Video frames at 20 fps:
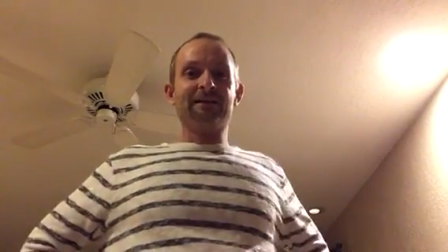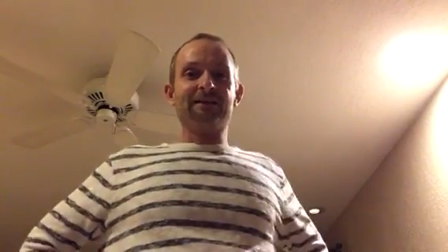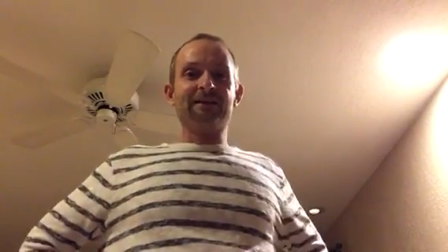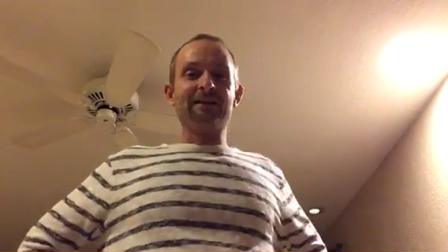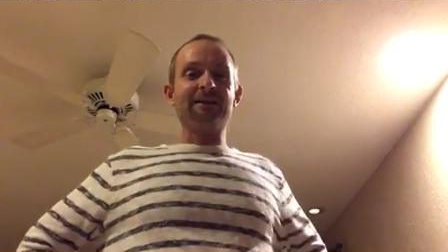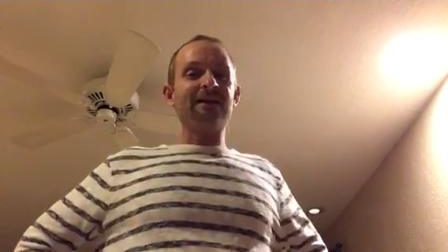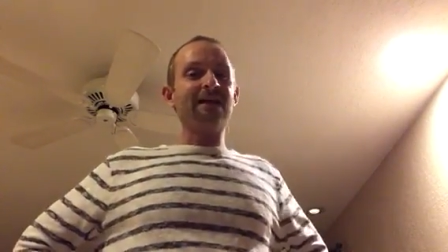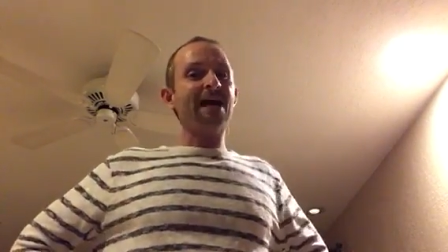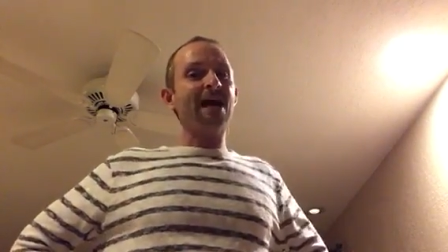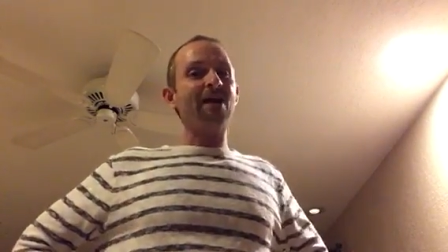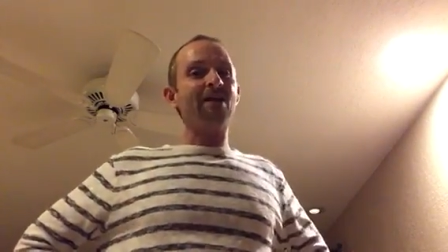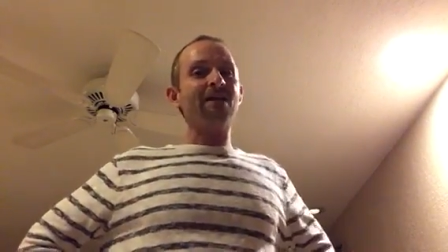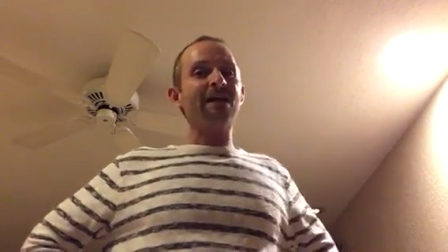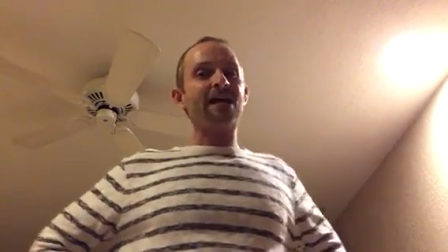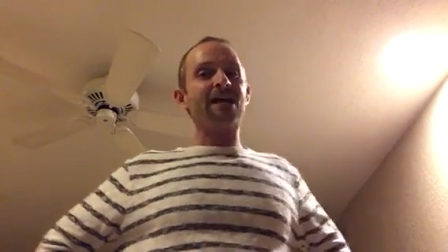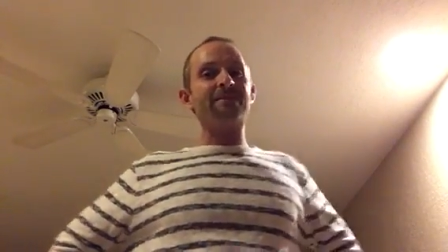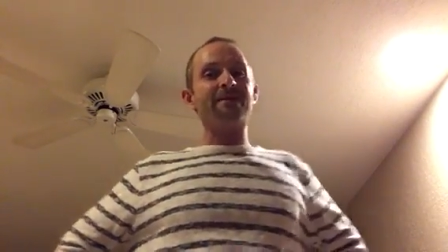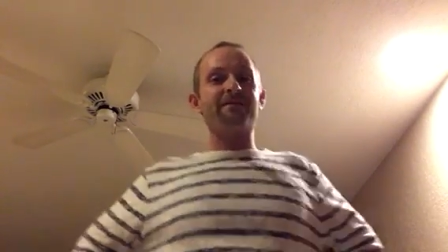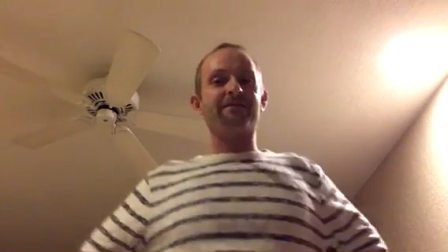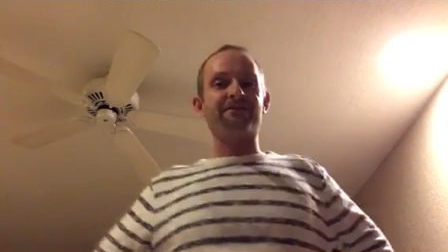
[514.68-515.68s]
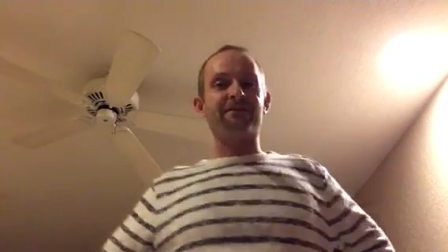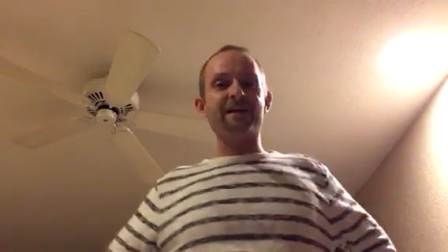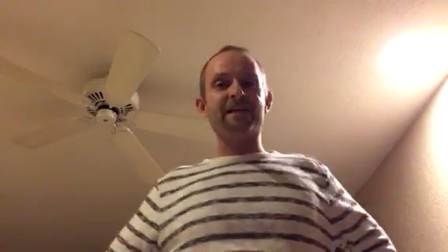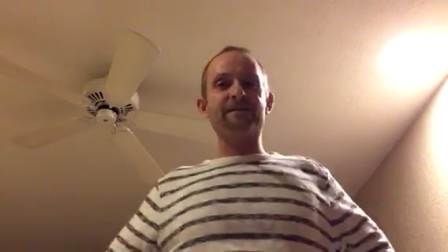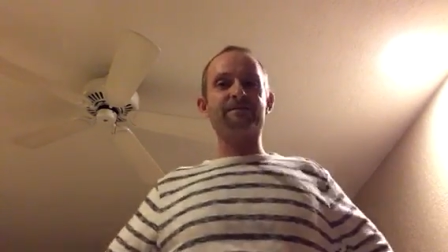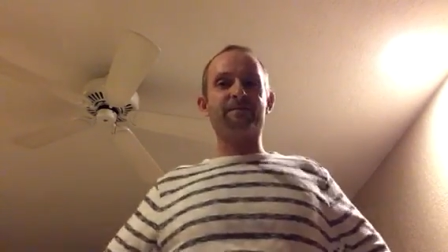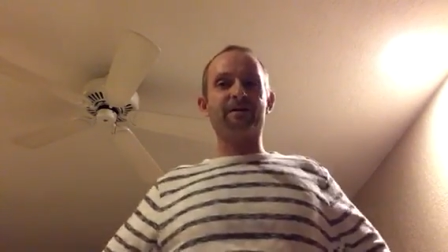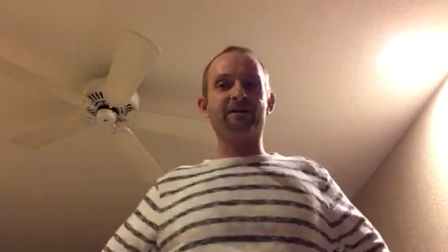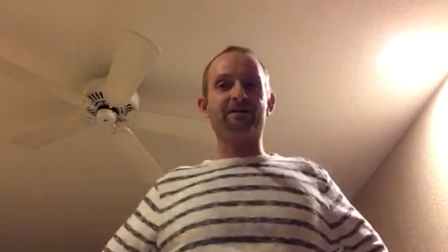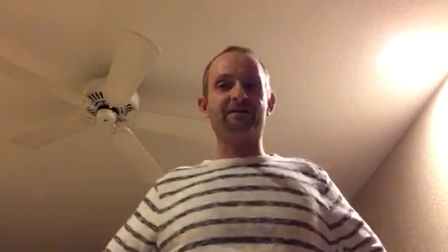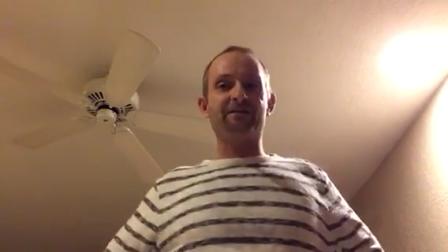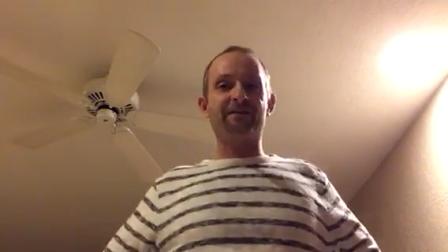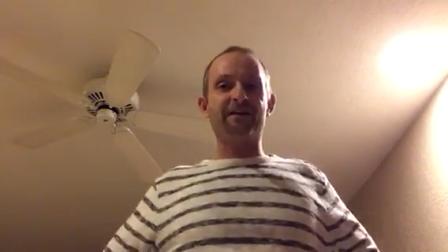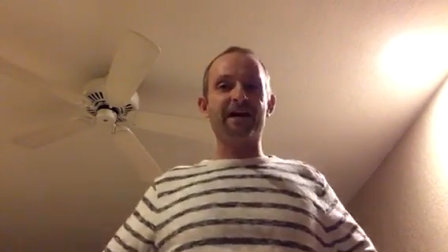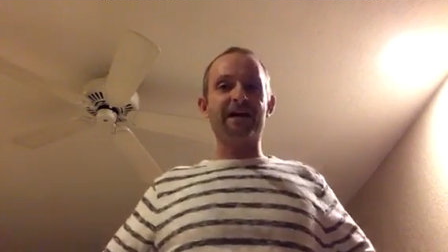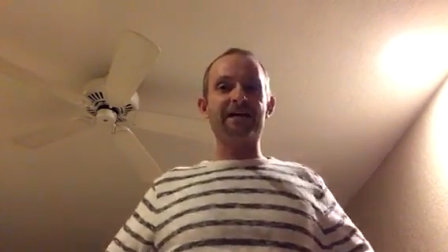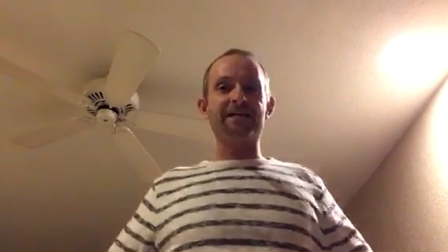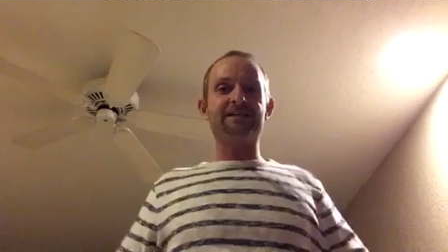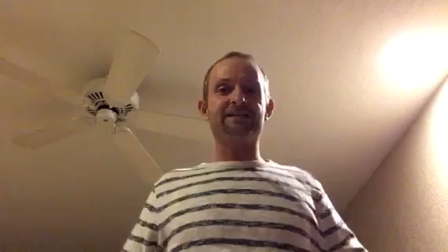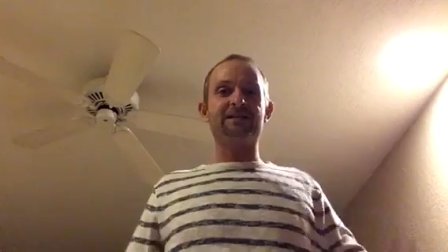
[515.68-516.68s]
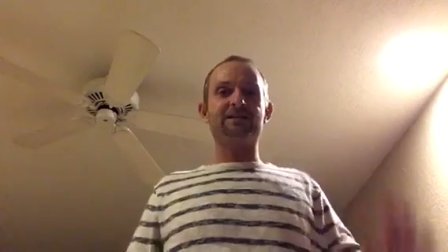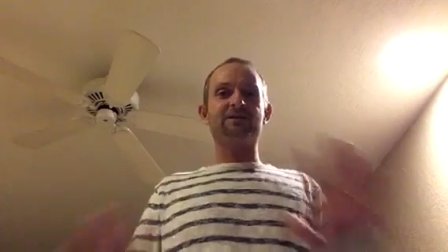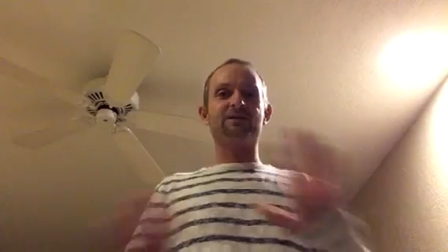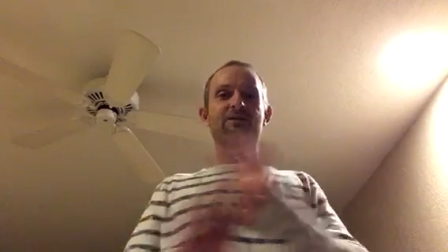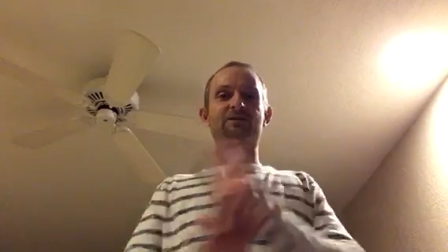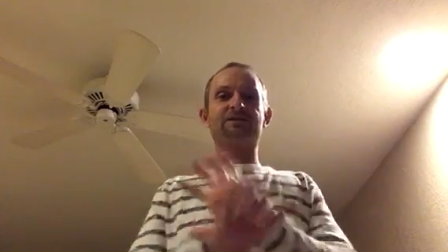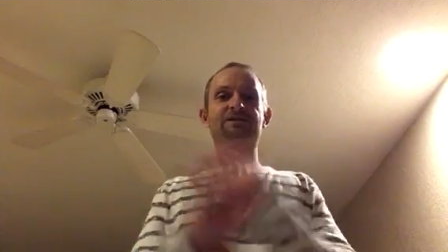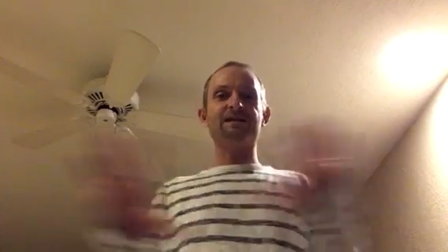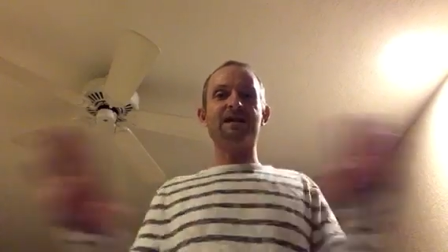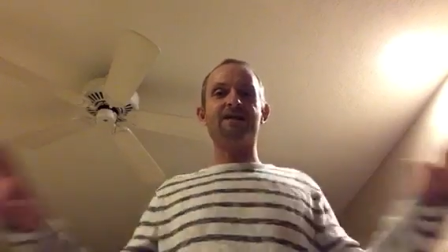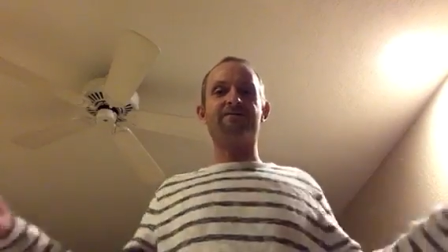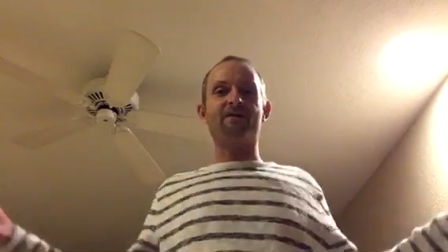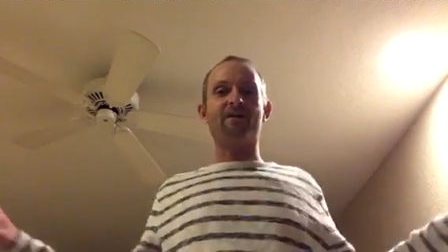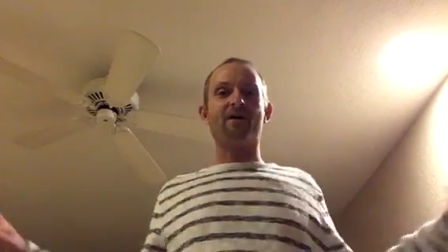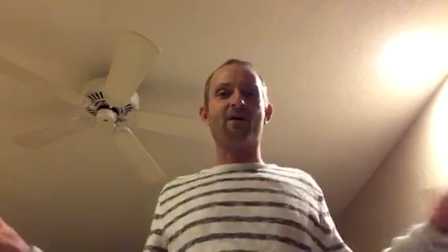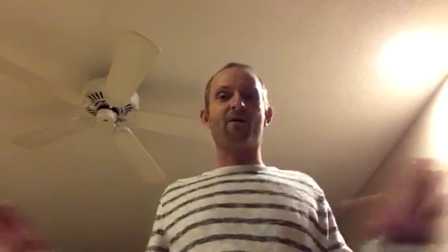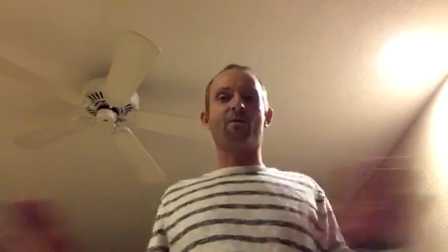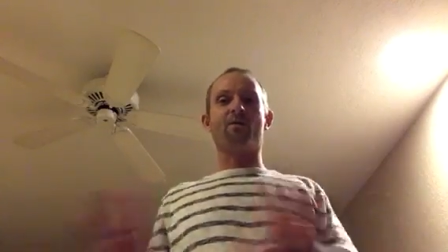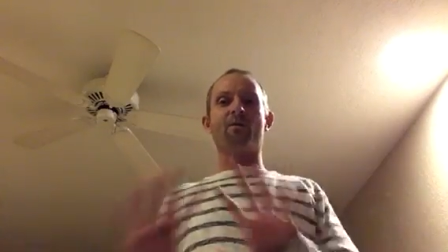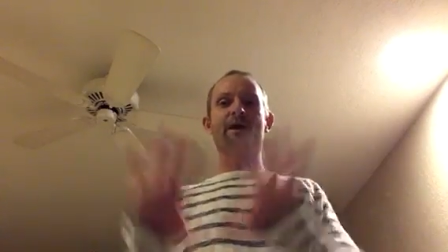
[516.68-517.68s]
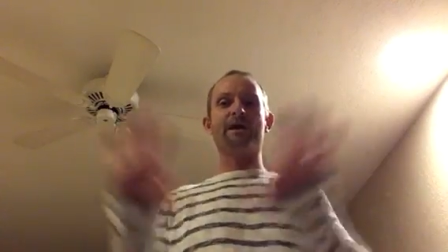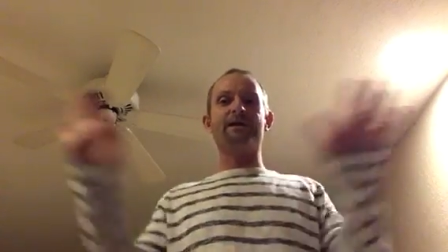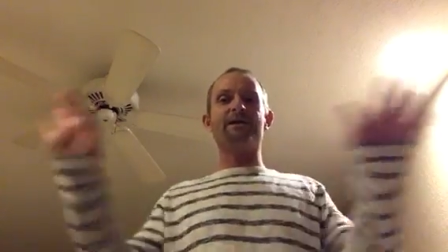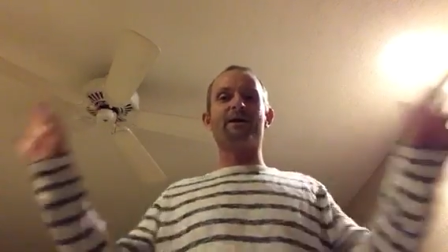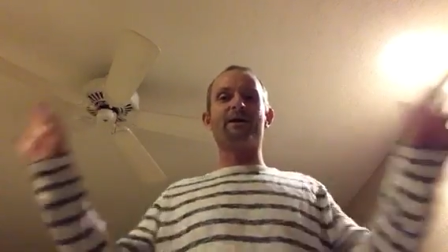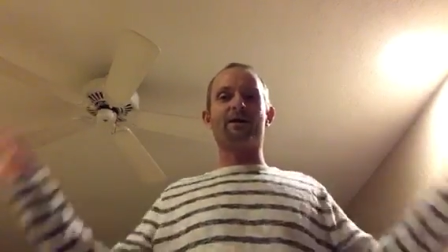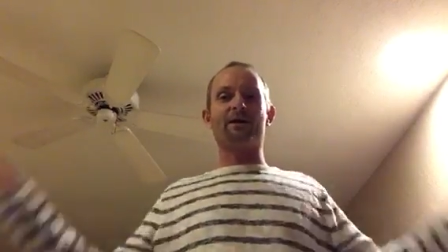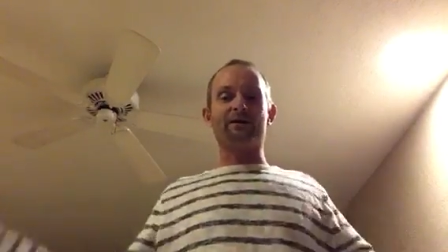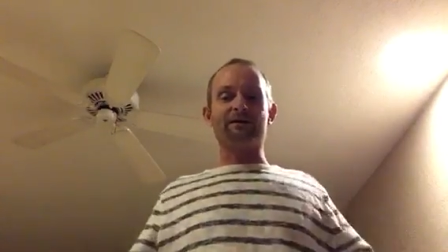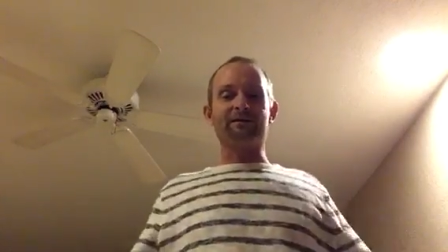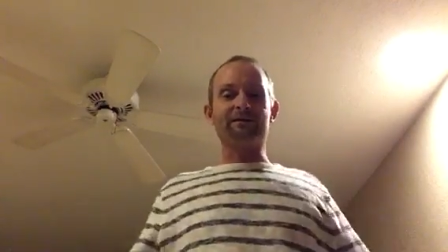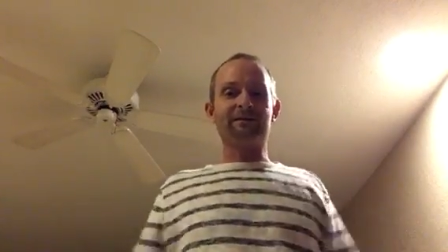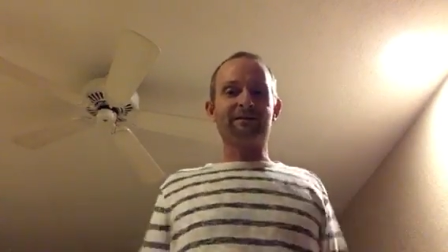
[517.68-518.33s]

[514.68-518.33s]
The thing I don't like about Facebook fights is there's never a winner.